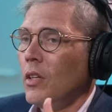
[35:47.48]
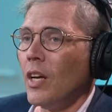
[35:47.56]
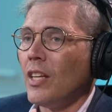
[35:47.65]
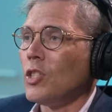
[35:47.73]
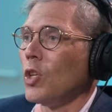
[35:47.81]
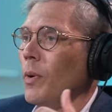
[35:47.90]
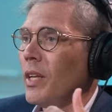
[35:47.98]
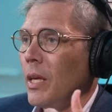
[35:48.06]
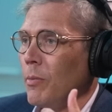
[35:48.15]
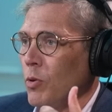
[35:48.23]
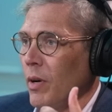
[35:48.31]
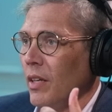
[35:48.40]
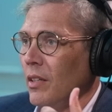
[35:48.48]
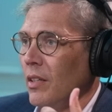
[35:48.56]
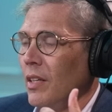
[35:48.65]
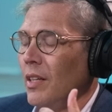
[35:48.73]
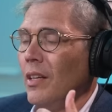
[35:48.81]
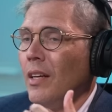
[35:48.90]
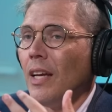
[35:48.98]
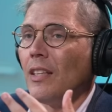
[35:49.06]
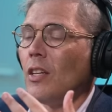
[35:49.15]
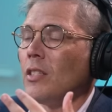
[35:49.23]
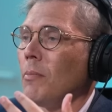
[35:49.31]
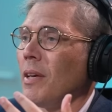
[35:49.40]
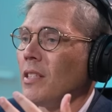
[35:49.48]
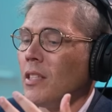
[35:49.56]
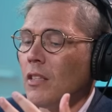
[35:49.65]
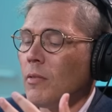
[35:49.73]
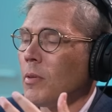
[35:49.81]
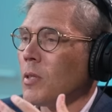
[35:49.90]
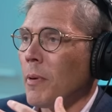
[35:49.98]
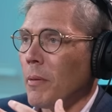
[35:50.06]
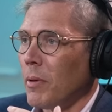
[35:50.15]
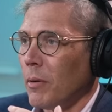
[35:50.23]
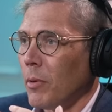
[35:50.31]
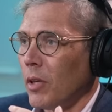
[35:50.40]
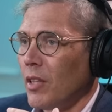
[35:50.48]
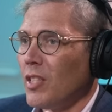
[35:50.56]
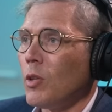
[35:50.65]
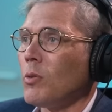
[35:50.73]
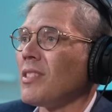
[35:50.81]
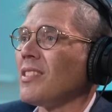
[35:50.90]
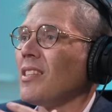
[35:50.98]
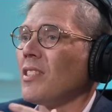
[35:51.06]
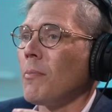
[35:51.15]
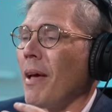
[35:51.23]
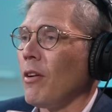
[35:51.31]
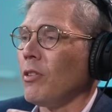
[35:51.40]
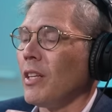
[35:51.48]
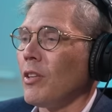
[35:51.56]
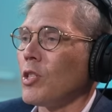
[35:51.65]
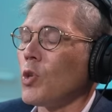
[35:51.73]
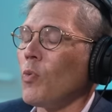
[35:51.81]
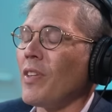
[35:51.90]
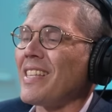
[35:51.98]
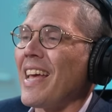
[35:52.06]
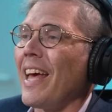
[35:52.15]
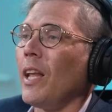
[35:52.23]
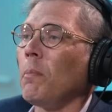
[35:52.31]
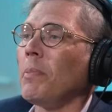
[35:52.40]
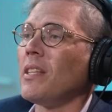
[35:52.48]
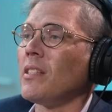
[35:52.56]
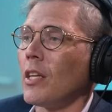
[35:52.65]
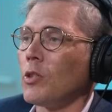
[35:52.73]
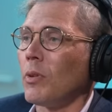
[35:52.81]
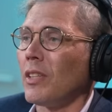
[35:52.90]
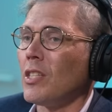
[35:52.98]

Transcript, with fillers: has no way to keep track, it doesn't make sense to spend big money. There's no system out there that's that's LP centric.